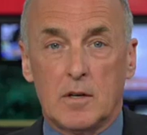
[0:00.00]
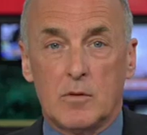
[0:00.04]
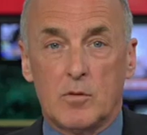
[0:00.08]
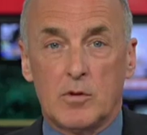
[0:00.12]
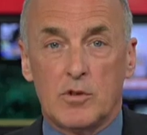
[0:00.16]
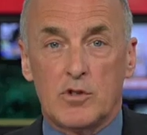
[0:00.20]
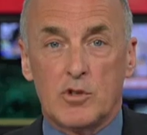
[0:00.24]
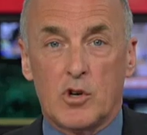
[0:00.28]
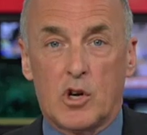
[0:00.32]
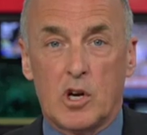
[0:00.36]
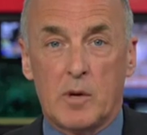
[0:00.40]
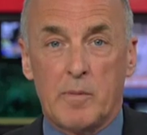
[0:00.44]
Well,
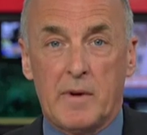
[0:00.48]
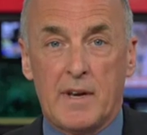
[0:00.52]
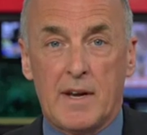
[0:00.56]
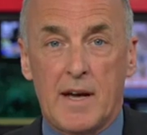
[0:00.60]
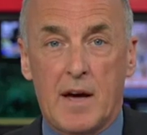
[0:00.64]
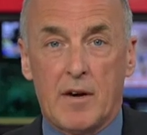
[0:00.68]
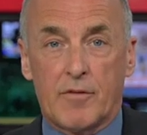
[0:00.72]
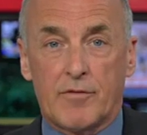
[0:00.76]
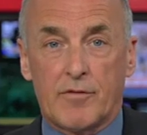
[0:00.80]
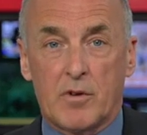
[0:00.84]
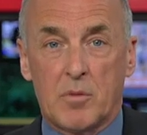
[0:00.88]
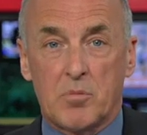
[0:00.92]
joining me
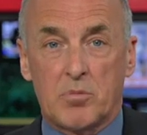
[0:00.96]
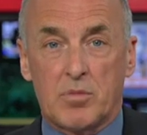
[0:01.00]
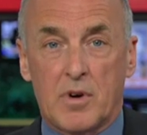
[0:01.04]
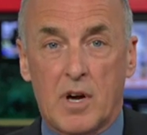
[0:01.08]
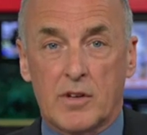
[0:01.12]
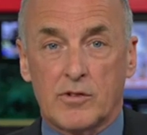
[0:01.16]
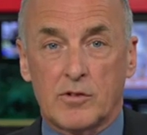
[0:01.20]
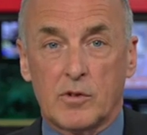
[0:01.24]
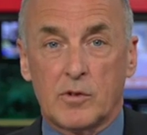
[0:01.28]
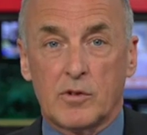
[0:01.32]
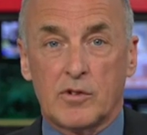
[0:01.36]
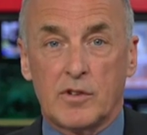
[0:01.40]
now from
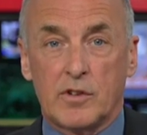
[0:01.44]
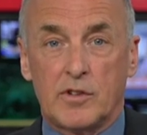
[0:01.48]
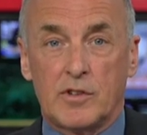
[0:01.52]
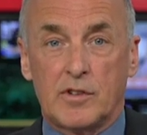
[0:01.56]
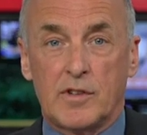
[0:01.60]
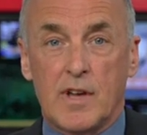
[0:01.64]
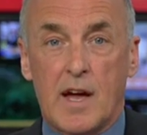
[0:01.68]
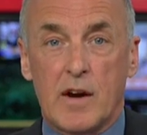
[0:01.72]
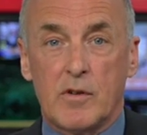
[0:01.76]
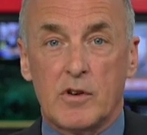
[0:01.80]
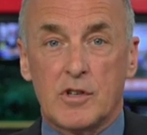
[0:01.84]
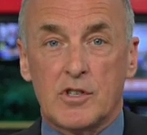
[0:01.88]
Brussels is
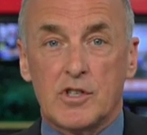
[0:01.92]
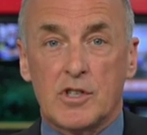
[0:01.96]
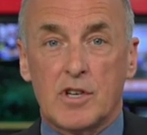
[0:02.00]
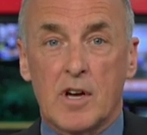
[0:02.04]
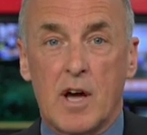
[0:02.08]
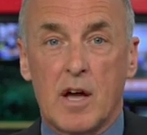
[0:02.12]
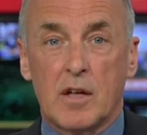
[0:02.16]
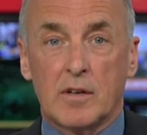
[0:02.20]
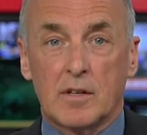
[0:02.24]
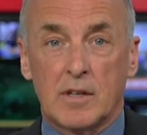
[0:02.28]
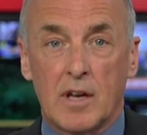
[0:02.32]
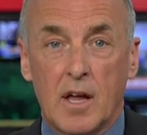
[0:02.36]
Sarah
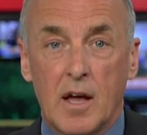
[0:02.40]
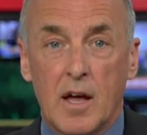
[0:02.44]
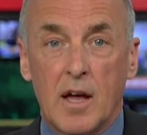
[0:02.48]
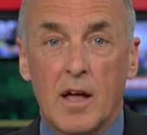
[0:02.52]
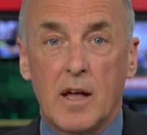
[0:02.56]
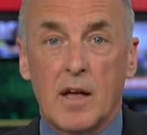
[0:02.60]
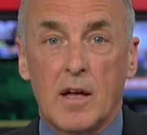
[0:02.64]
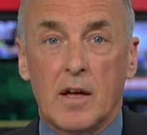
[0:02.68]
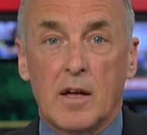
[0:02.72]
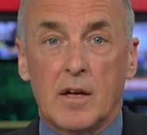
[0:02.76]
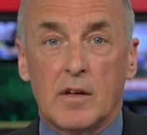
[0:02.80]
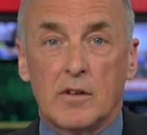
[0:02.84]
Chandler,
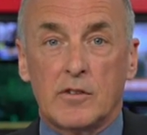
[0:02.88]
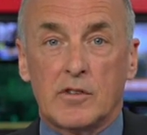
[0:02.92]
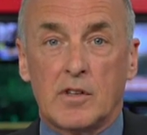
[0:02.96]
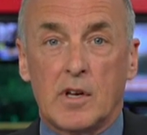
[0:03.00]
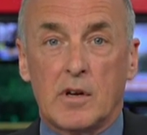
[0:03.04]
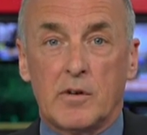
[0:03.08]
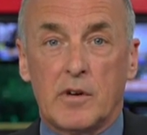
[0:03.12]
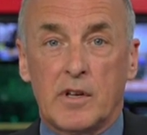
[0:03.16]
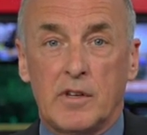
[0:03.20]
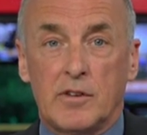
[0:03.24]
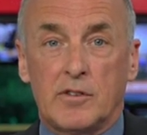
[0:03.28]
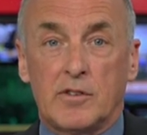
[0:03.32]

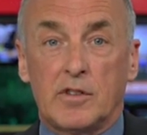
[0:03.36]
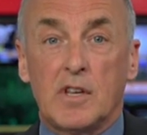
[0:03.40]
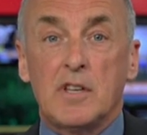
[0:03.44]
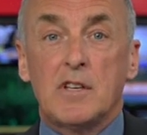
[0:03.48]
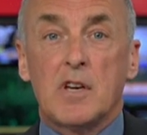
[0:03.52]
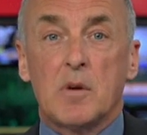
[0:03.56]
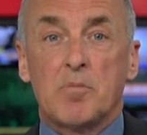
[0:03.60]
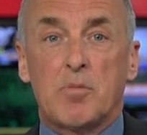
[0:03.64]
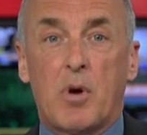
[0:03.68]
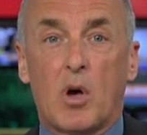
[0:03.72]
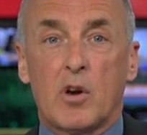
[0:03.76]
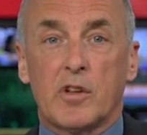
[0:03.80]

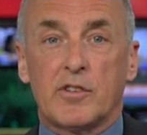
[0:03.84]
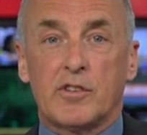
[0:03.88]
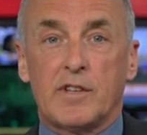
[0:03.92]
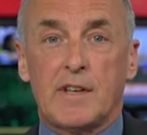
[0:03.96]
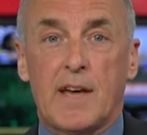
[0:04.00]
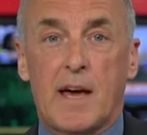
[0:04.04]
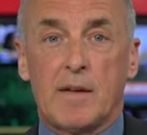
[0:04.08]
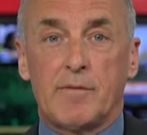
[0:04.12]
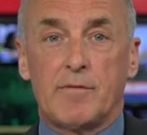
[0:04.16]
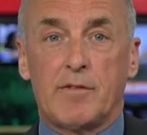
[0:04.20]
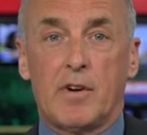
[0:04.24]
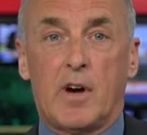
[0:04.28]
Senior Policy
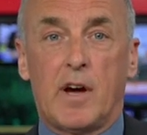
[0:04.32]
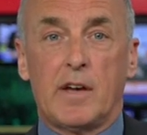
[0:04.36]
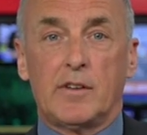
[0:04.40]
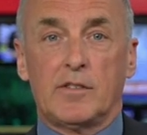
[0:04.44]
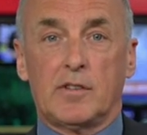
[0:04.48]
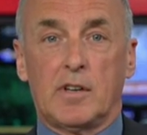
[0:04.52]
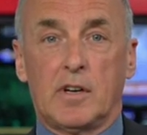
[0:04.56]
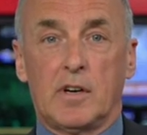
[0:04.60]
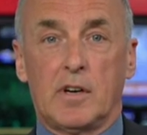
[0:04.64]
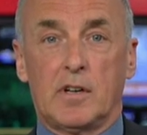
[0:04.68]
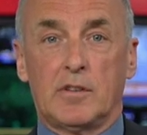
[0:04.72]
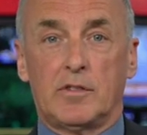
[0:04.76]

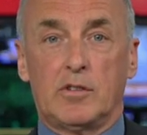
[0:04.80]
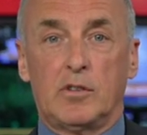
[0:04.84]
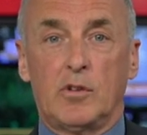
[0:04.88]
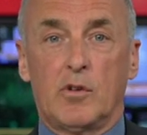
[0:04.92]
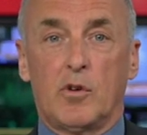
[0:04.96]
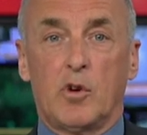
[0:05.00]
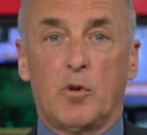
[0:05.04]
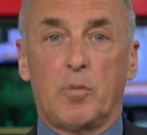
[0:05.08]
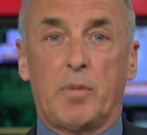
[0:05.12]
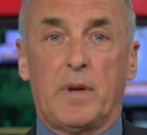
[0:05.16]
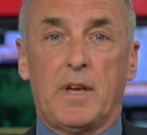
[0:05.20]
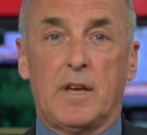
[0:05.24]
Advisor at
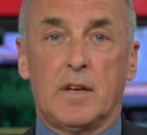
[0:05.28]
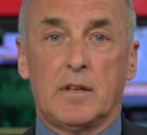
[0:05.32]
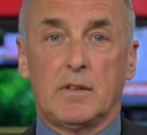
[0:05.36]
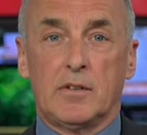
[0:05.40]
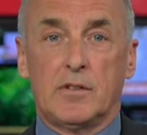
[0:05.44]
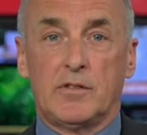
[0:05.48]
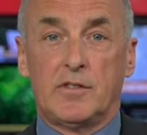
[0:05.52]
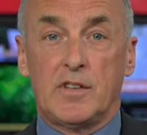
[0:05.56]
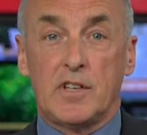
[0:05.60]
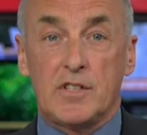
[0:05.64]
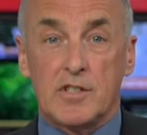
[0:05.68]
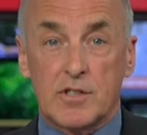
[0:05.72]
European
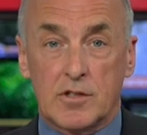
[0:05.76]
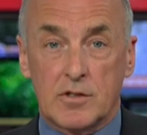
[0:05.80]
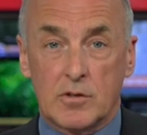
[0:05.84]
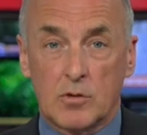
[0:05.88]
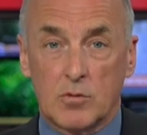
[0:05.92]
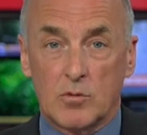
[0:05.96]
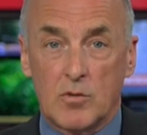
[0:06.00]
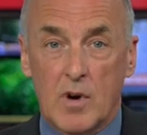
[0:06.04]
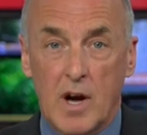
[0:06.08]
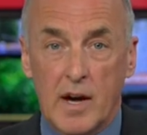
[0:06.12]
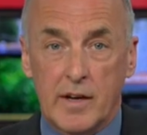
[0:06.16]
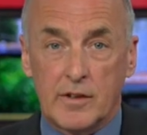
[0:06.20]

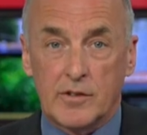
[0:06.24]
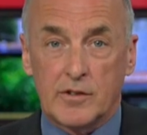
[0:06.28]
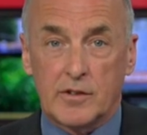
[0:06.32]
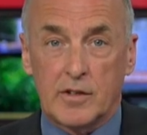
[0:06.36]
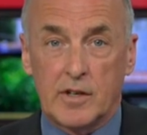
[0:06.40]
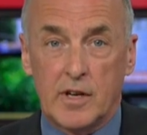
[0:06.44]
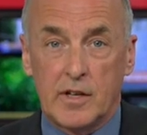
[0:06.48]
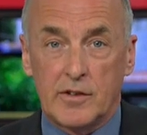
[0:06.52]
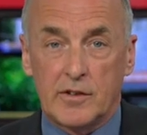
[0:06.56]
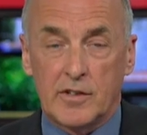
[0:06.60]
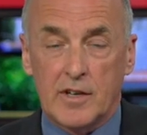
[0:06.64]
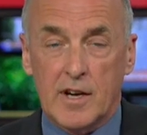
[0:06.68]
Digital Rights,
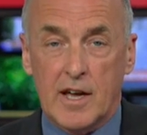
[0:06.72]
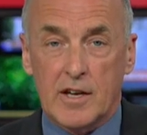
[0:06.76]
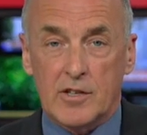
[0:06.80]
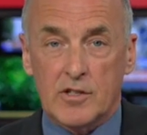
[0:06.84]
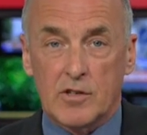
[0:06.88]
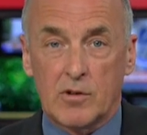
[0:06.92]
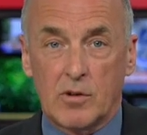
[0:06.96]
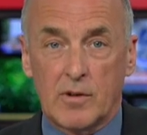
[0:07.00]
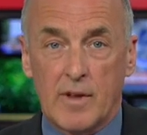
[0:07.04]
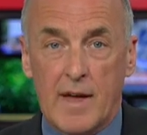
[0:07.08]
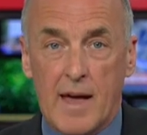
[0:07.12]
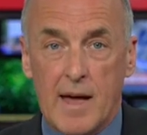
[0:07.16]
an
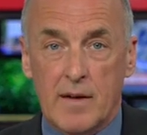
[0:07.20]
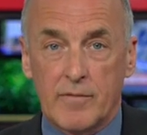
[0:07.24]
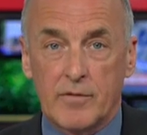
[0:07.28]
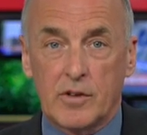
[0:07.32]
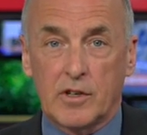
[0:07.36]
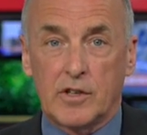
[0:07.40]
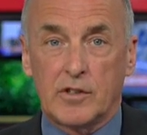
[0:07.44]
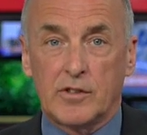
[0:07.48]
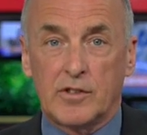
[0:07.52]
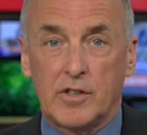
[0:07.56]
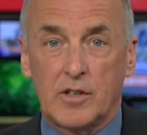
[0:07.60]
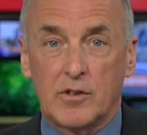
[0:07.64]
international
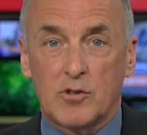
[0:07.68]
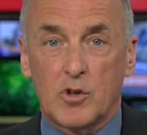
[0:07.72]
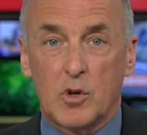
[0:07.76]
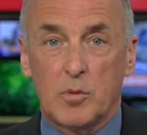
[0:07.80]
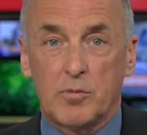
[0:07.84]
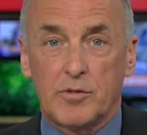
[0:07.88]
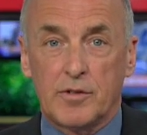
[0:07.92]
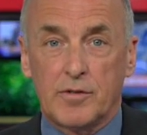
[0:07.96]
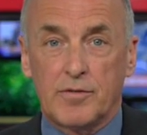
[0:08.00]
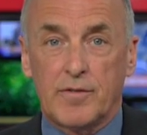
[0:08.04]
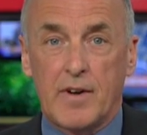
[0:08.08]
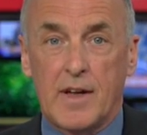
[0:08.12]
advocacy
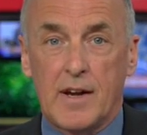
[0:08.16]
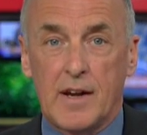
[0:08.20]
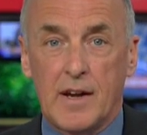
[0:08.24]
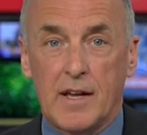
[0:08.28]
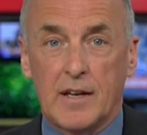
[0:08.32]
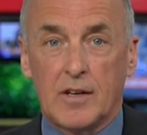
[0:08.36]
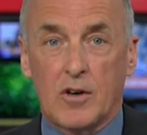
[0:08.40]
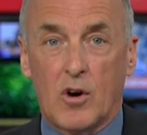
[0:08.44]
group defending